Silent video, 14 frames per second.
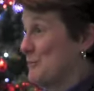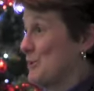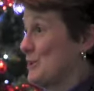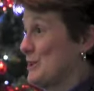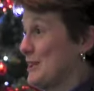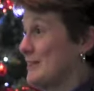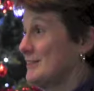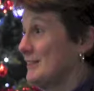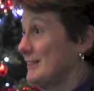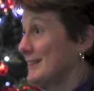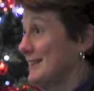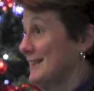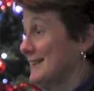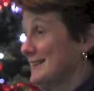
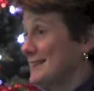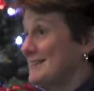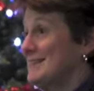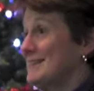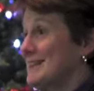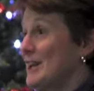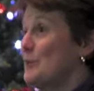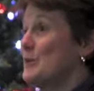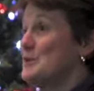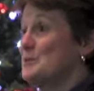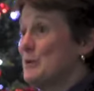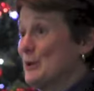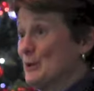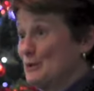protected. It
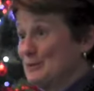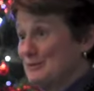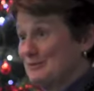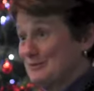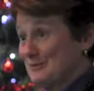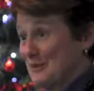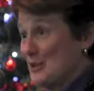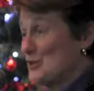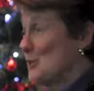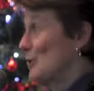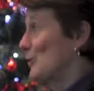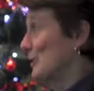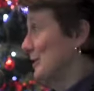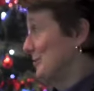was Bill
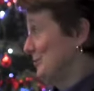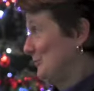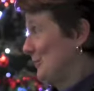Kojola.